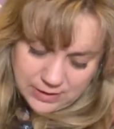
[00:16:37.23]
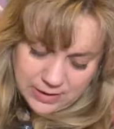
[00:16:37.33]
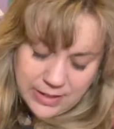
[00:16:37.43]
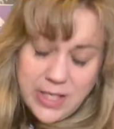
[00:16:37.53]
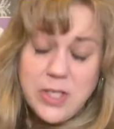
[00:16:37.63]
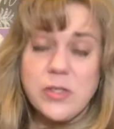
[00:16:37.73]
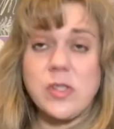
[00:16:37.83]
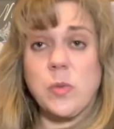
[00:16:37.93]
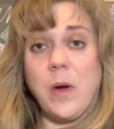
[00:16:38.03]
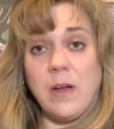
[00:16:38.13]
they used
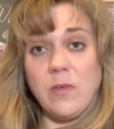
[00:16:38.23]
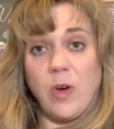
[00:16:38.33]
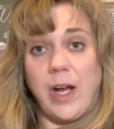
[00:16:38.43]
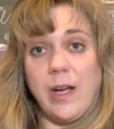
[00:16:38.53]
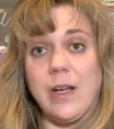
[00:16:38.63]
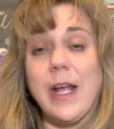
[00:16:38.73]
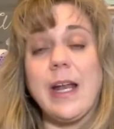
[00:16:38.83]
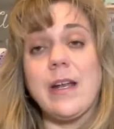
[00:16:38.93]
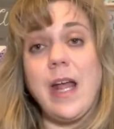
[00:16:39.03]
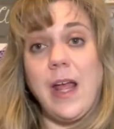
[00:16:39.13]
12 grain
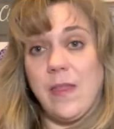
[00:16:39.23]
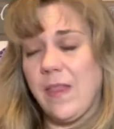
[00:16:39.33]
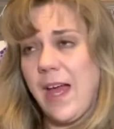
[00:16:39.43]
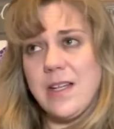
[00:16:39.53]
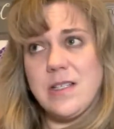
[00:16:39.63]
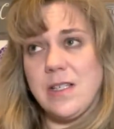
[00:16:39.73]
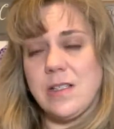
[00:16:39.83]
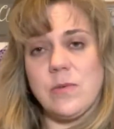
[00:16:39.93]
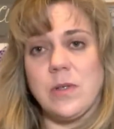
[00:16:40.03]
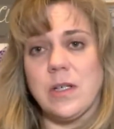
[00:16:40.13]
and that
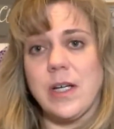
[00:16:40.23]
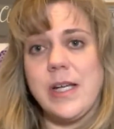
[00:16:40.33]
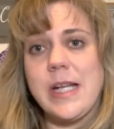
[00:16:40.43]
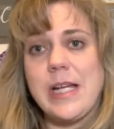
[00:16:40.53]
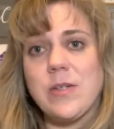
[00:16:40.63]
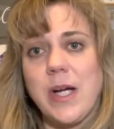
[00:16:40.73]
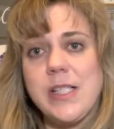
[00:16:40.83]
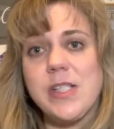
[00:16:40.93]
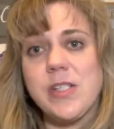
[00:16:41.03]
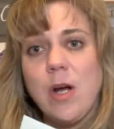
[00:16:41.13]
didn't work. And I tried
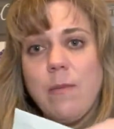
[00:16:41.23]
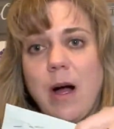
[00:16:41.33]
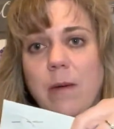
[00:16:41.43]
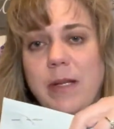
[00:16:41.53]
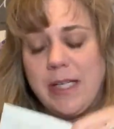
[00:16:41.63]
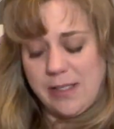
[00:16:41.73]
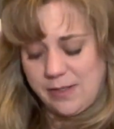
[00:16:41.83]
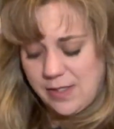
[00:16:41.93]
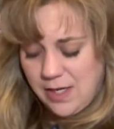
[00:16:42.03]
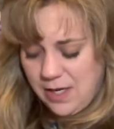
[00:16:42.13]
Snowball because
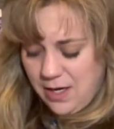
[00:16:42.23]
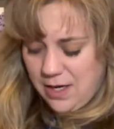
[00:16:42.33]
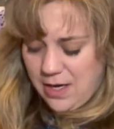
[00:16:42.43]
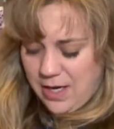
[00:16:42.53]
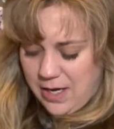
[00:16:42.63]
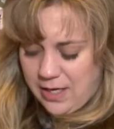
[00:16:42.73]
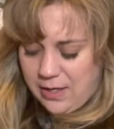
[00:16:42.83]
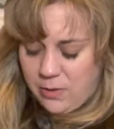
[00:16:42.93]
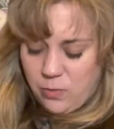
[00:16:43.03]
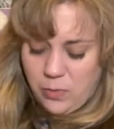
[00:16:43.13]

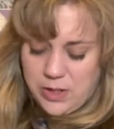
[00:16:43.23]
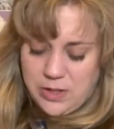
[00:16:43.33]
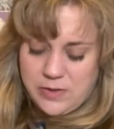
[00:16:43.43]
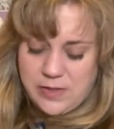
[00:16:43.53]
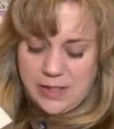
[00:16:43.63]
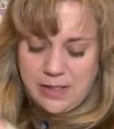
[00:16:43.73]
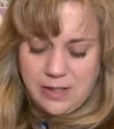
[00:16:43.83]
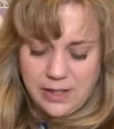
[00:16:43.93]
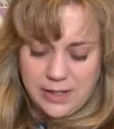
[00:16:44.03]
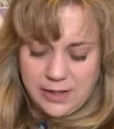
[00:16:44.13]
when you see it
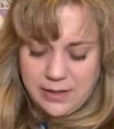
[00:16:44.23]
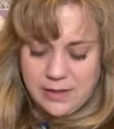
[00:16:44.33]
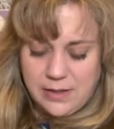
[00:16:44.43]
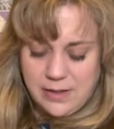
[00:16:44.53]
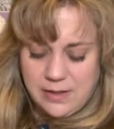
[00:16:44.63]
on here,